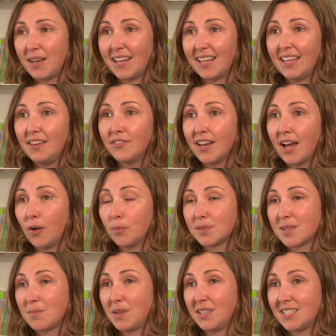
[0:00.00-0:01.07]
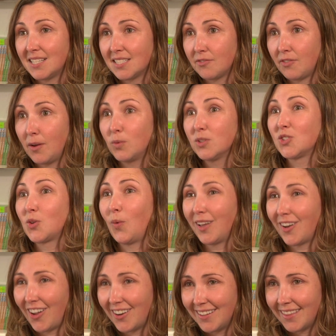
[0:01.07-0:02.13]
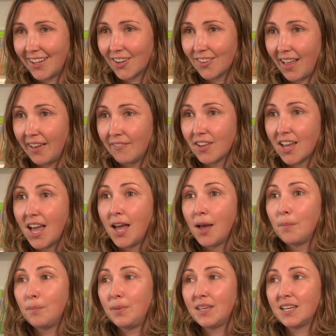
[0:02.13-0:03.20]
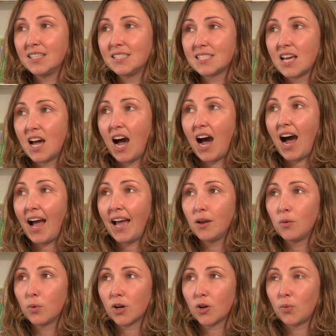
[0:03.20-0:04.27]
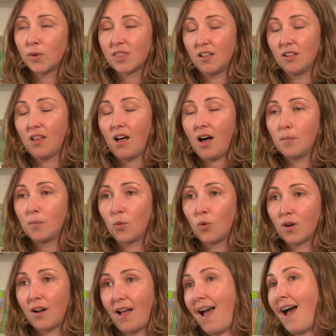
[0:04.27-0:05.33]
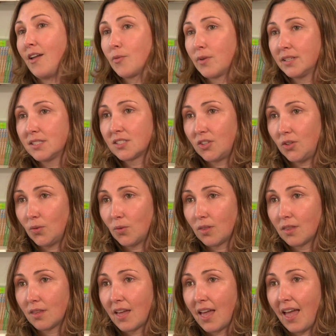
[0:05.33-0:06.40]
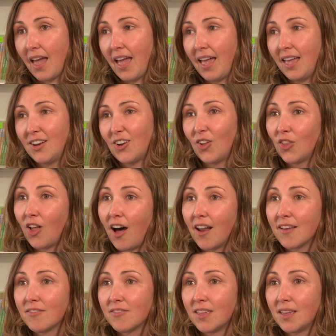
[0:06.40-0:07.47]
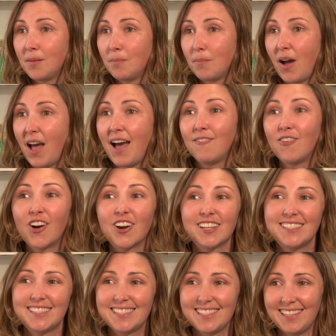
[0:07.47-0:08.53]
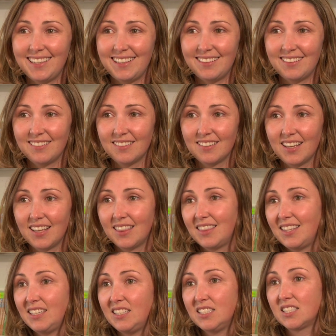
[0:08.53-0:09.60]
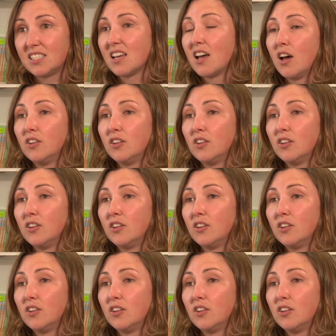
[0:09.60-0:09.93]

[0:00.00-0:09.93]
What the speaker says: And it even helps them identify what's going on in their life, because I work with a lot more at-risk youth, and a lot of them have already seen these